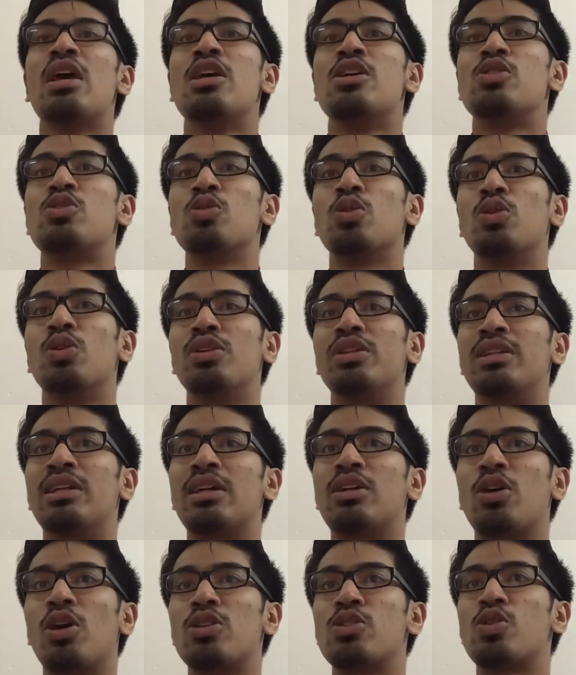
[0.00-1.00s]
So the
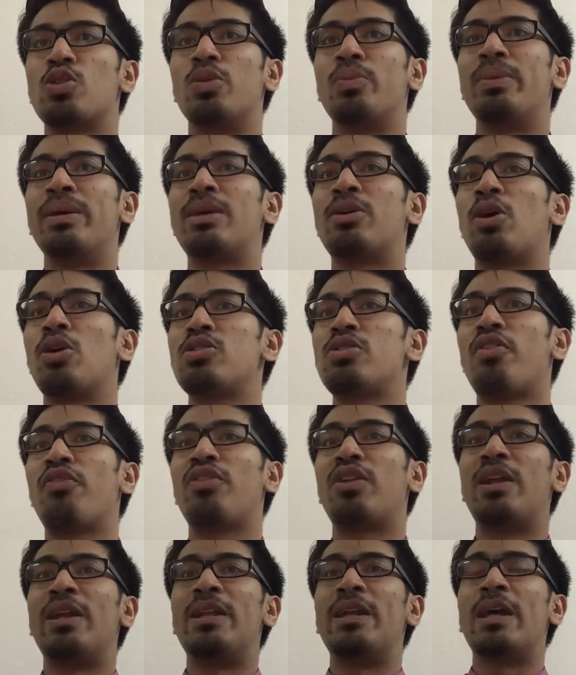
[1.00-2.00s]
cost could be cost
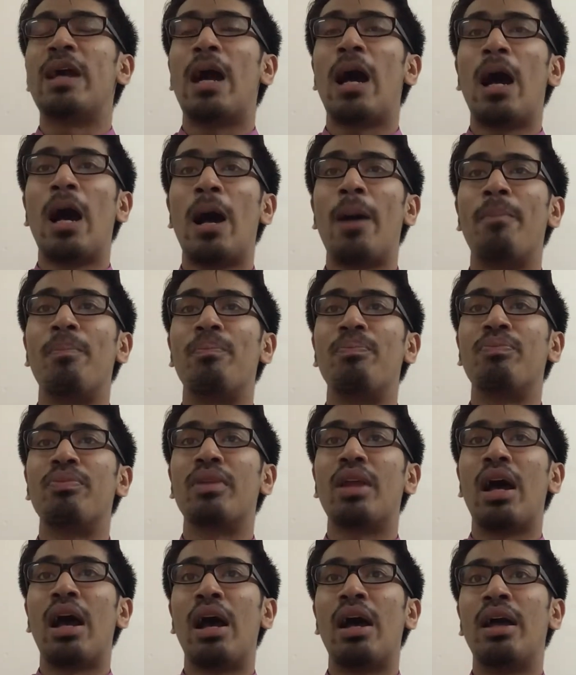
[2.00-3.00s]
of cleaning up
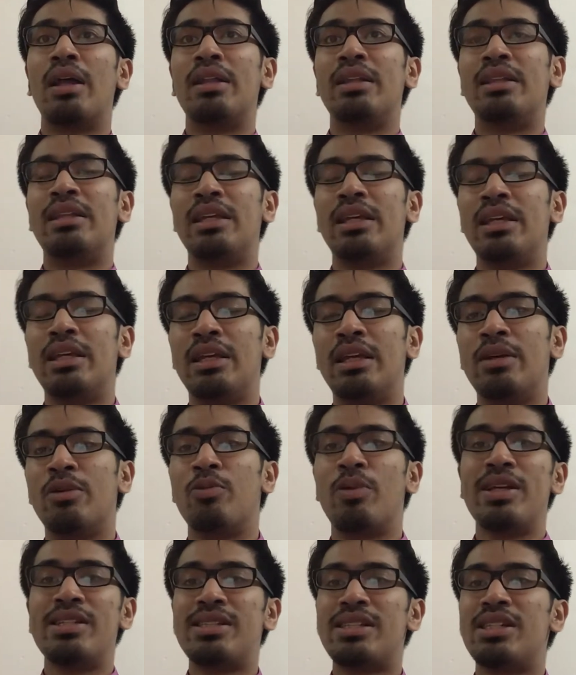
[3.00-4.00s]
the
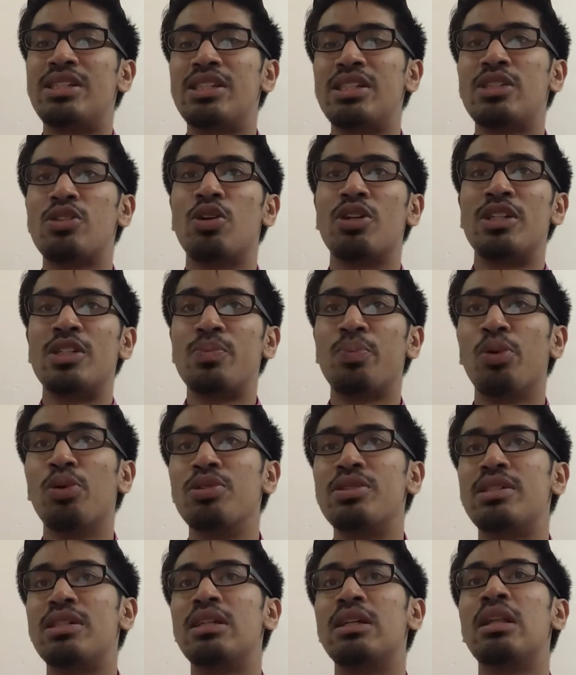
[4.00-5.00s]
wastages or
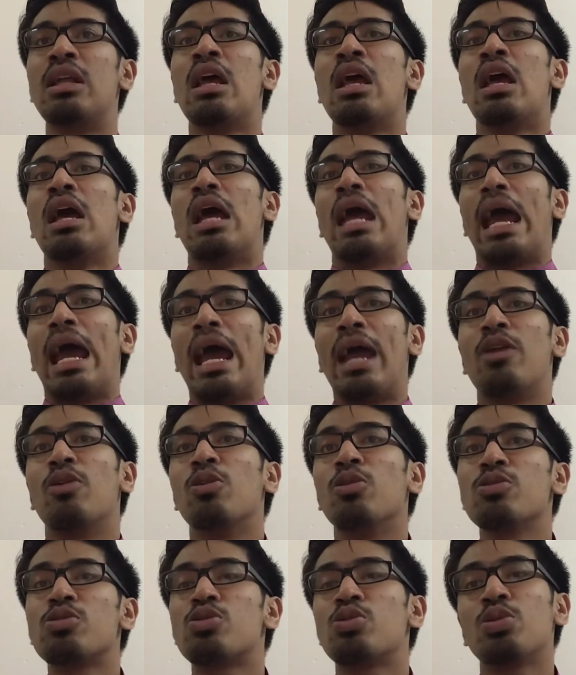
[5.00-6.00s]
disposal, and
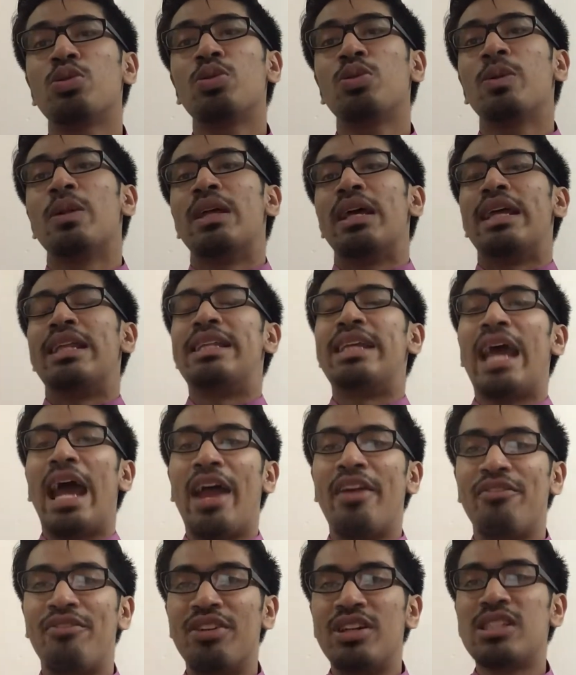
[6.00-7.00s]
also the
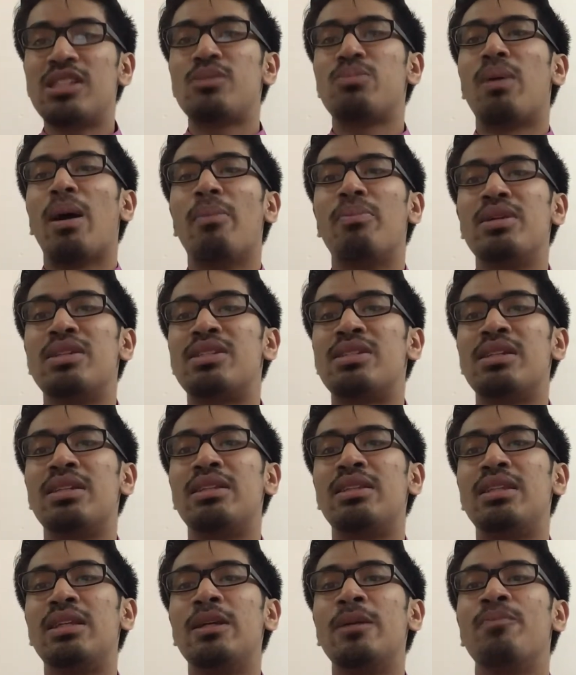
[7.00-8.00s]
adverse
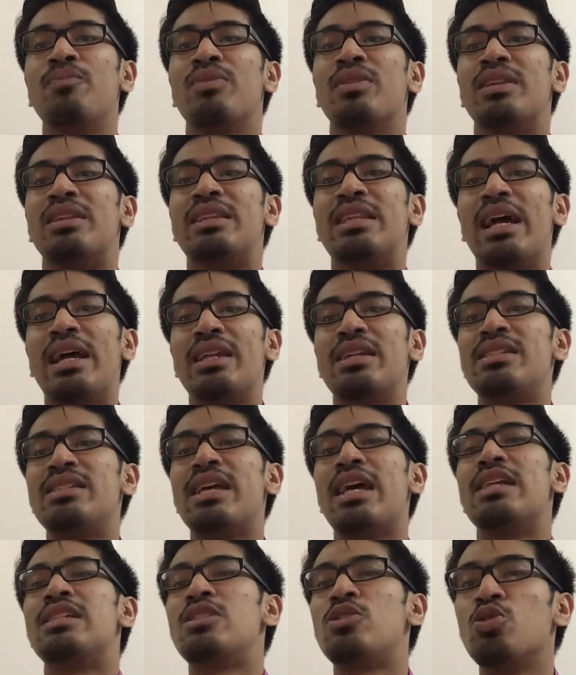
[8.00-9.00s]
publicity that is
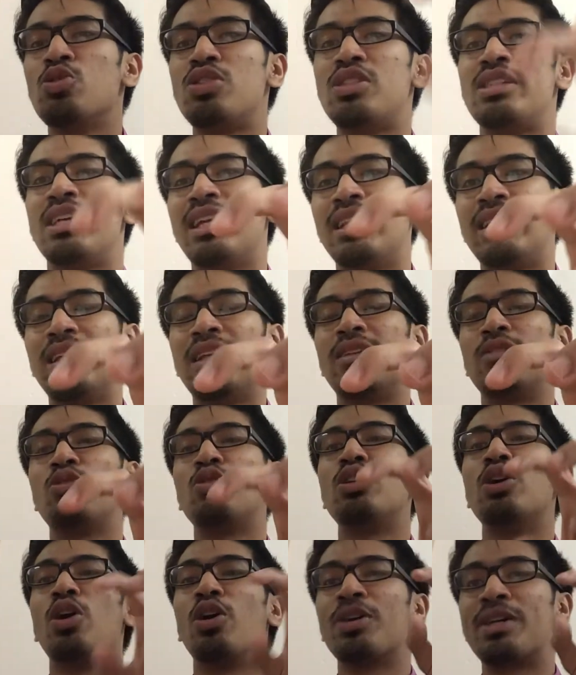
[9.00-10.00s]
associated to
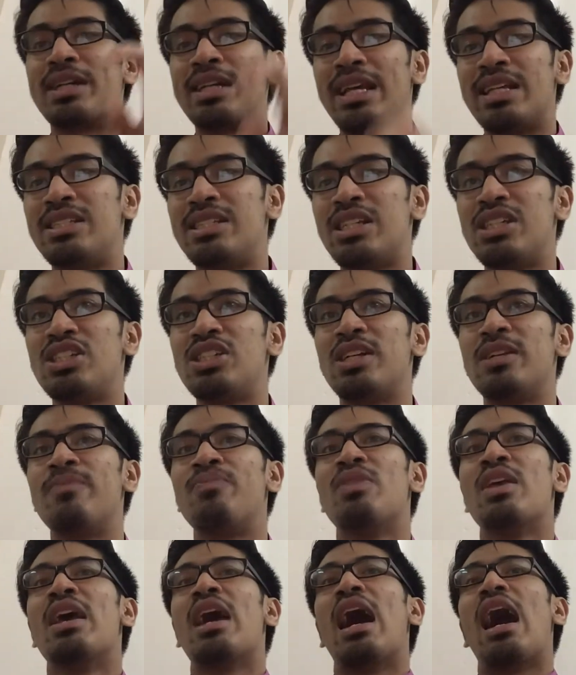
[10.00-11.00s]
the organization
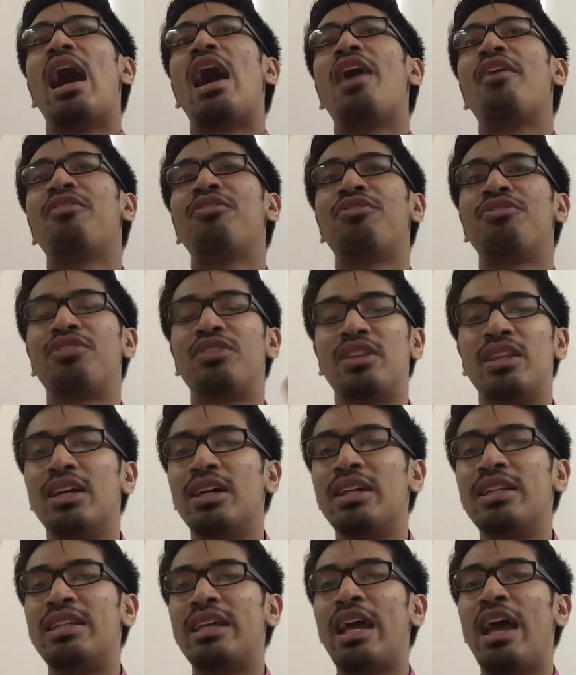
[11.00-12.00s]

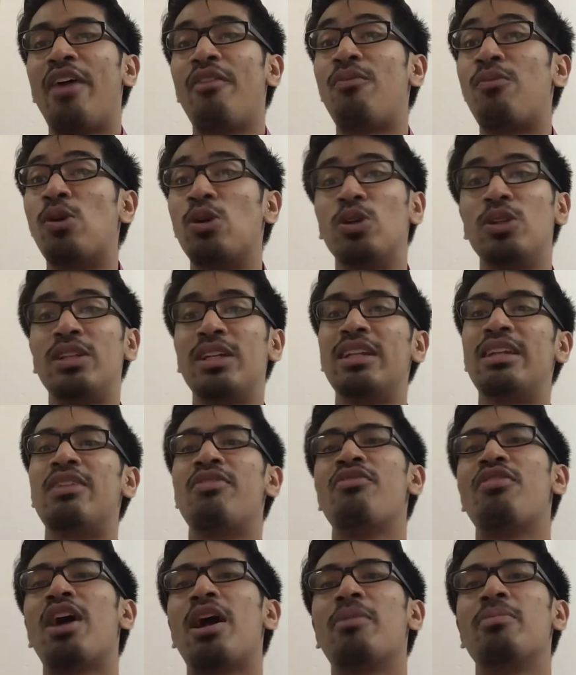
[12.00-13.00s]
after they have polluted the
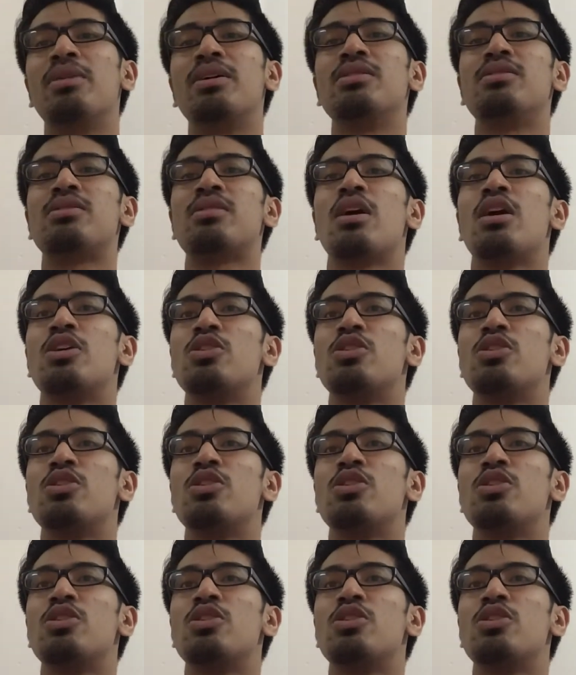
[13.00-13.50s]
environment.